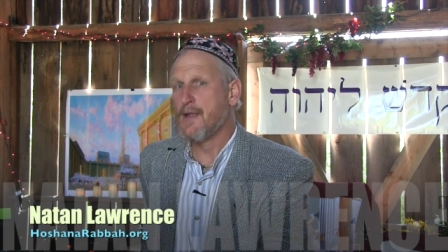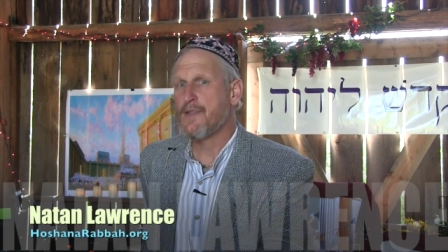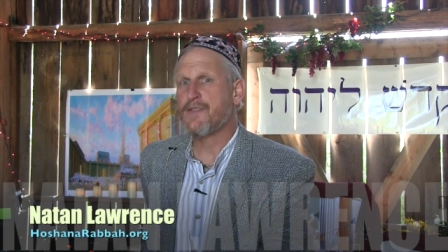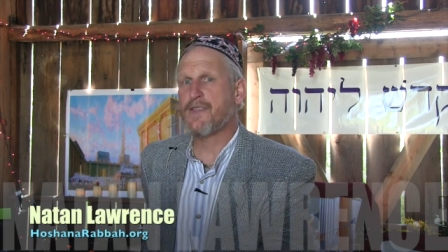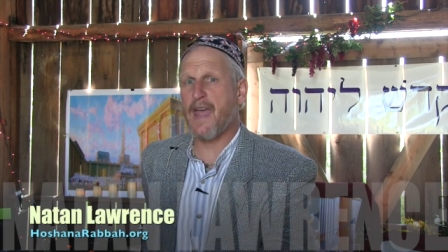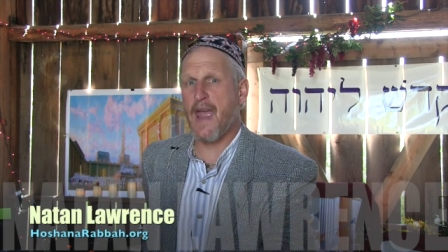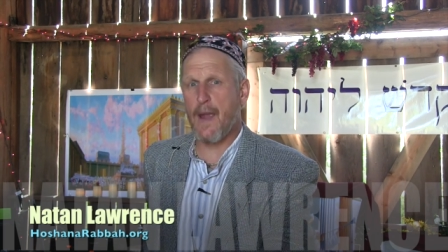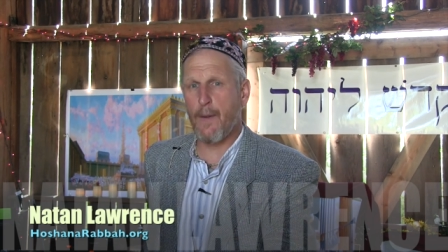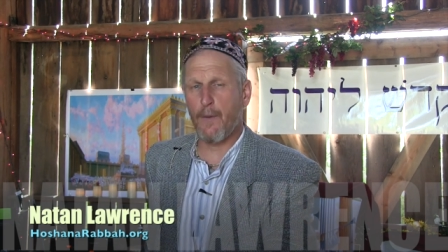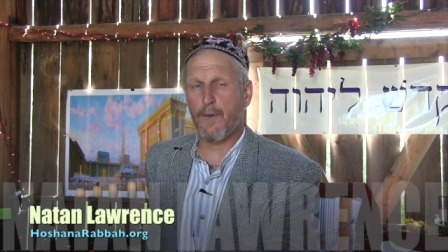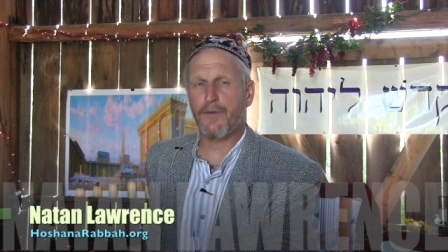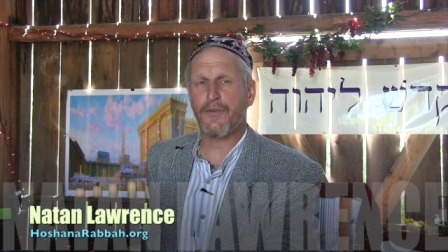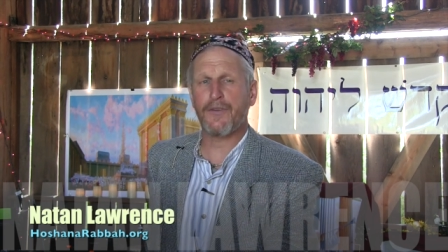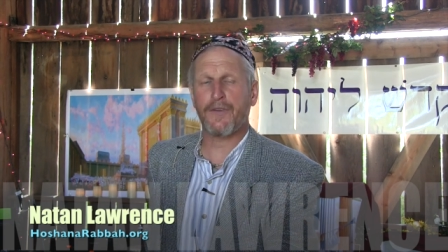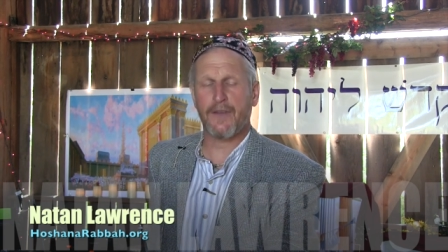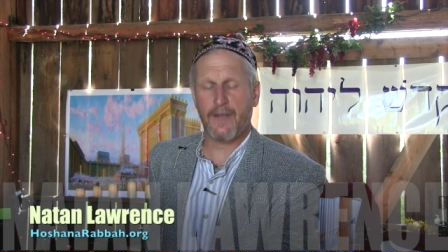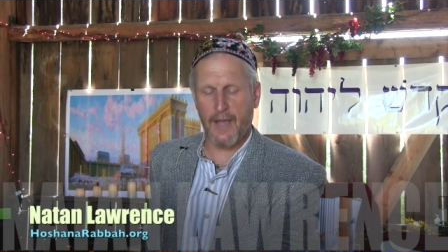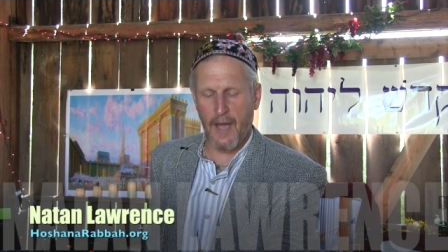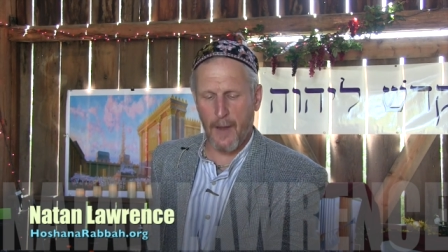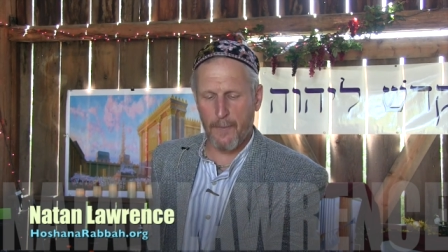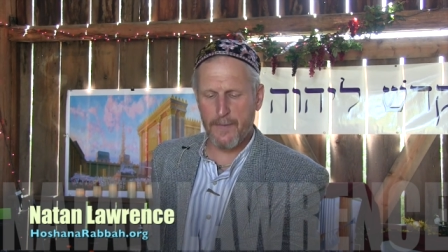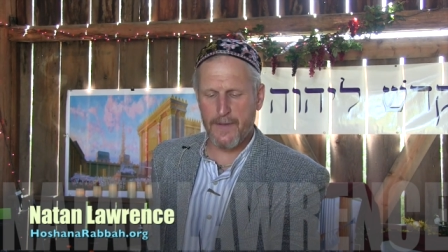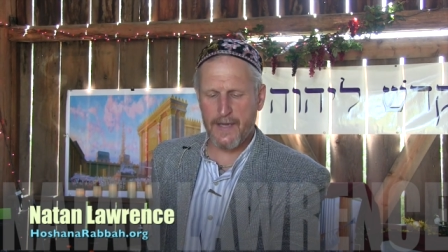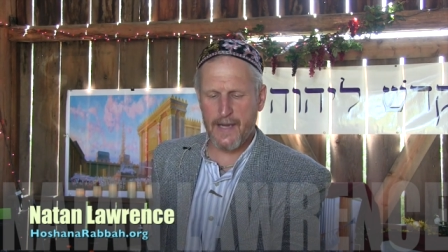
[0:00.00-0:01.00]
They will
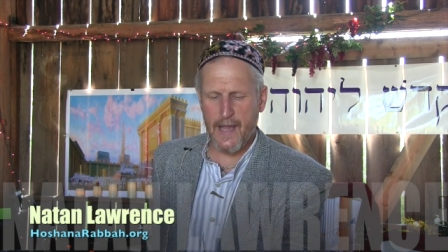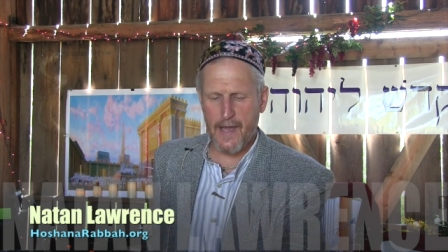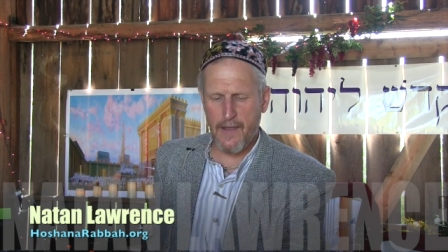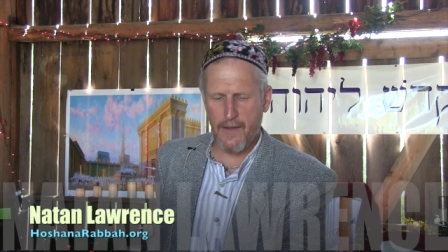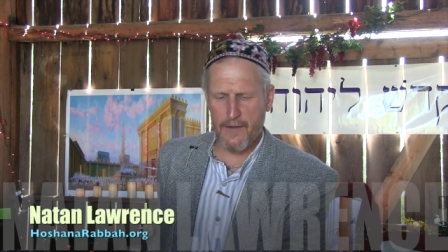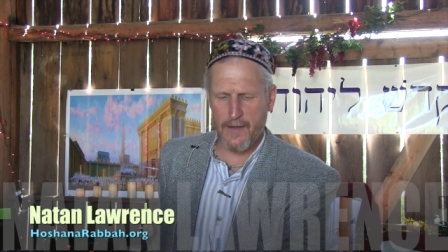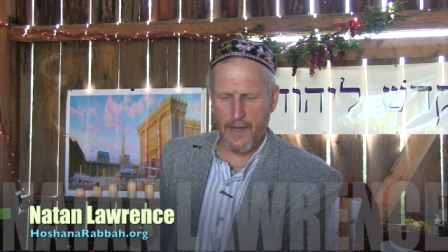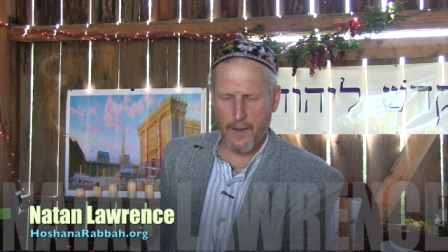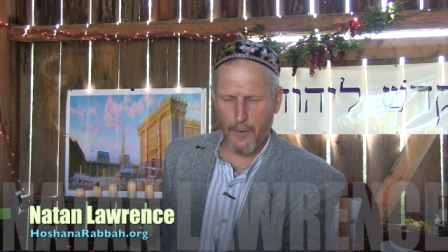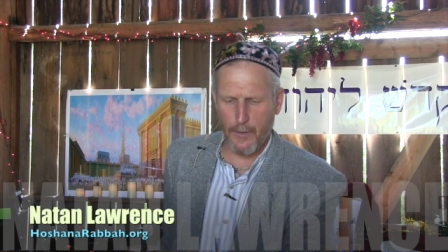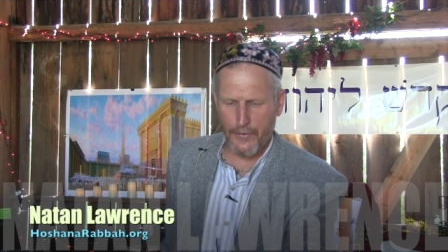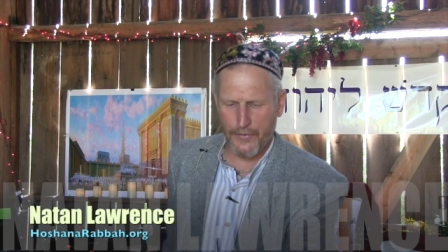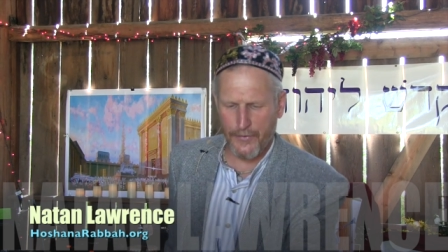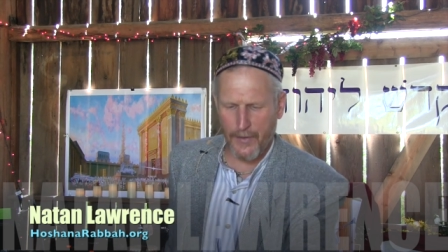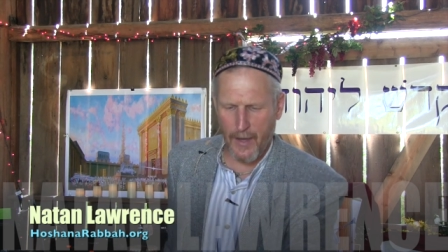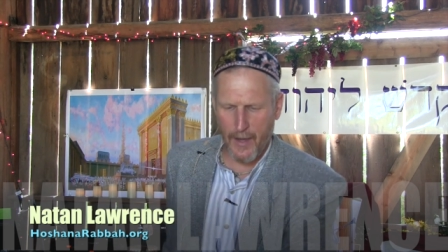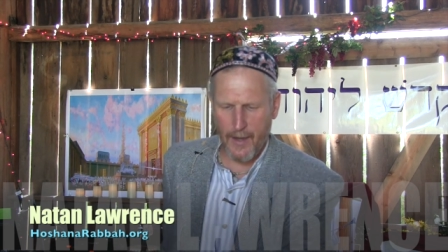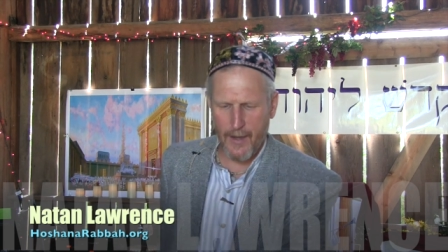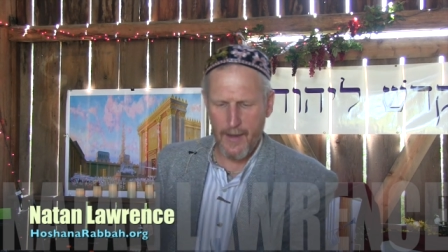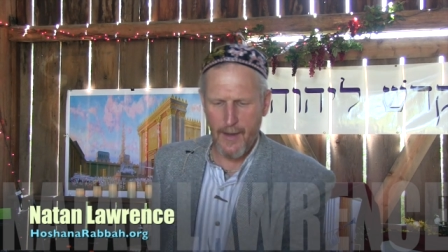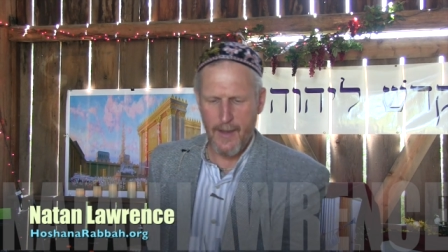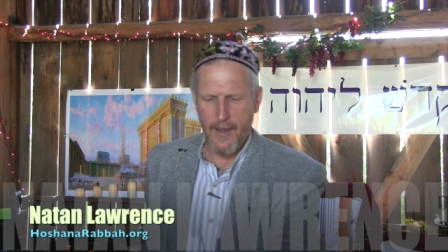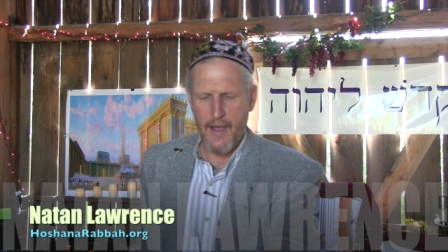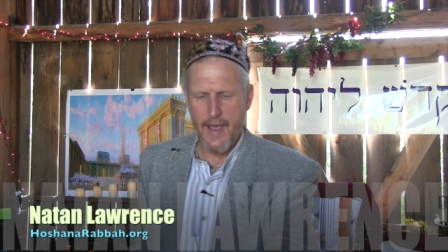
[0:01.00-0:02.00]
come together and they will
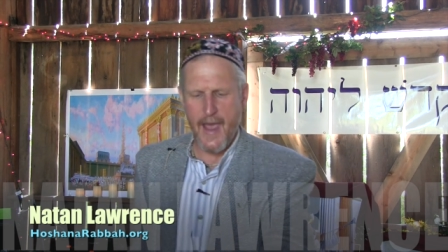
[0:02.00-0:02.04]
say,